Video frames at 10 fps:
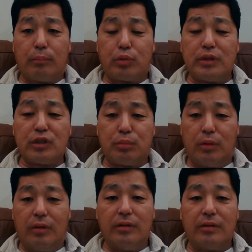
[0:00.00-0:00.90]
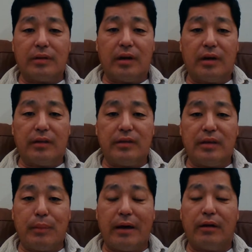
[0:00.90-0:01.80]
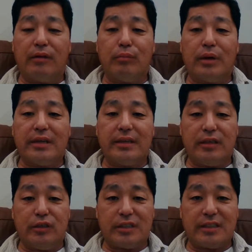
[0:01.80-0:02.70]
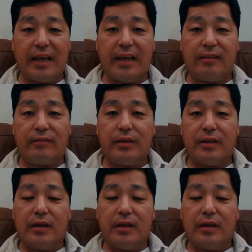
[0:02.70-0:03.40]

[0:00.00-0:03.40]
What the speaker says: principal, the amount of money that you saved,